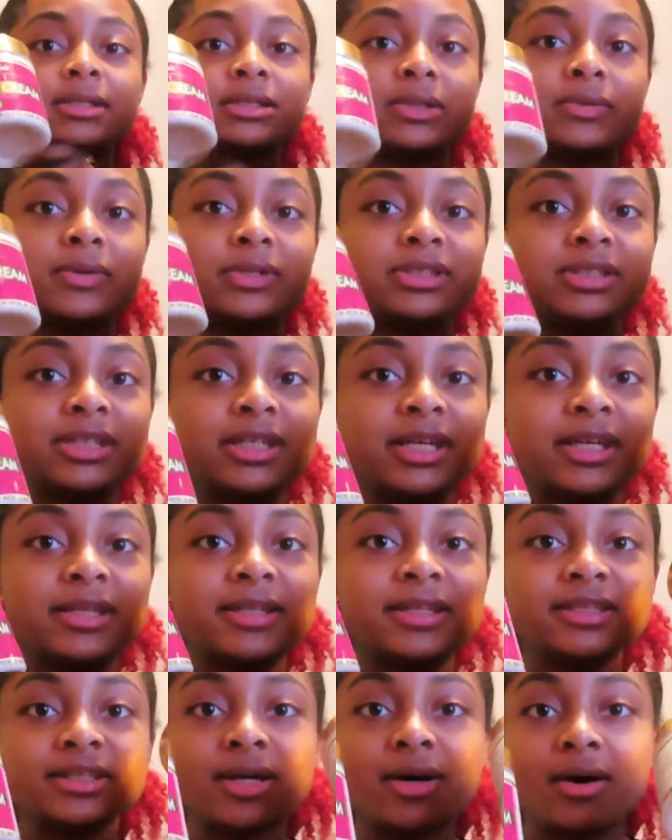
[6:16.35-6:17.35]
So once again,
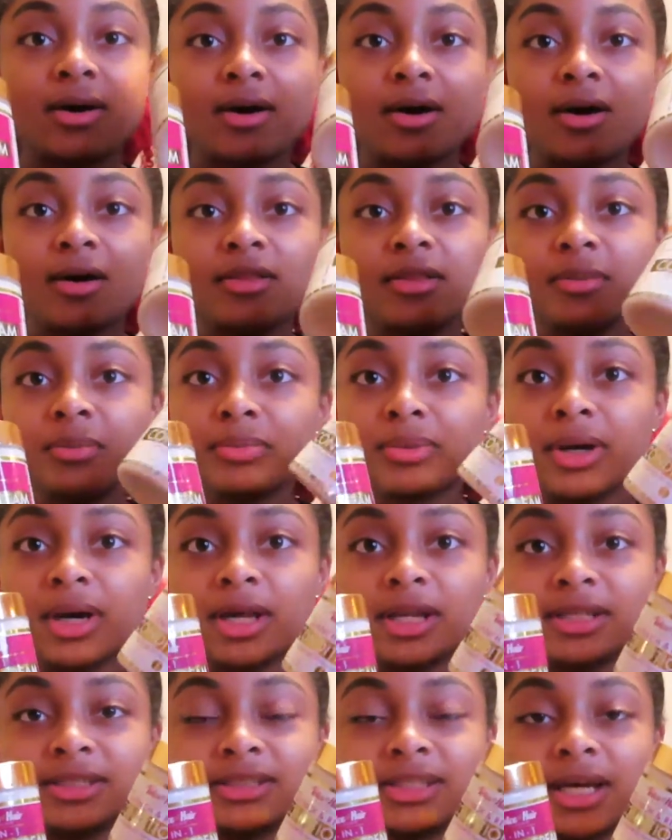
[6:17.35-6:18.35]
these are all the
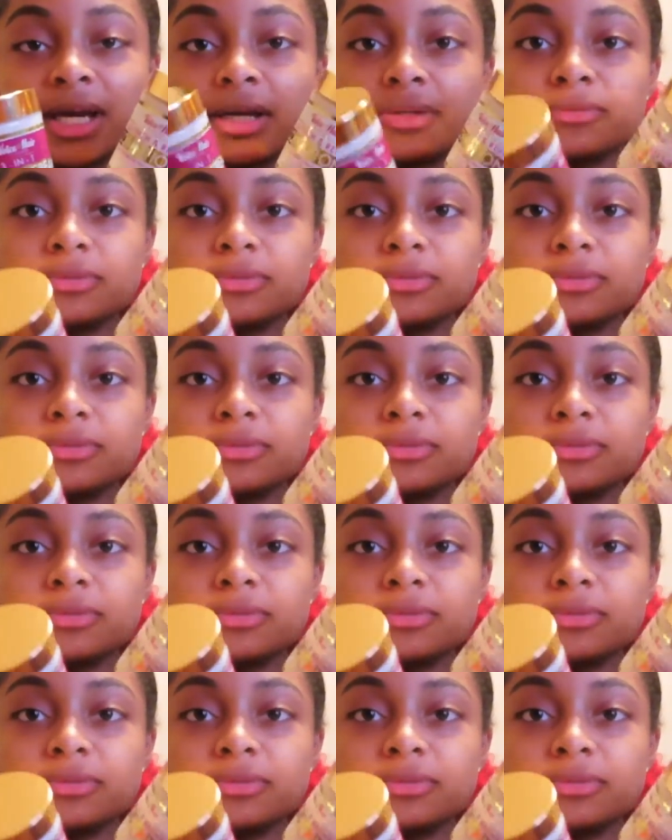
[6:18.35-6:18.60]
products that I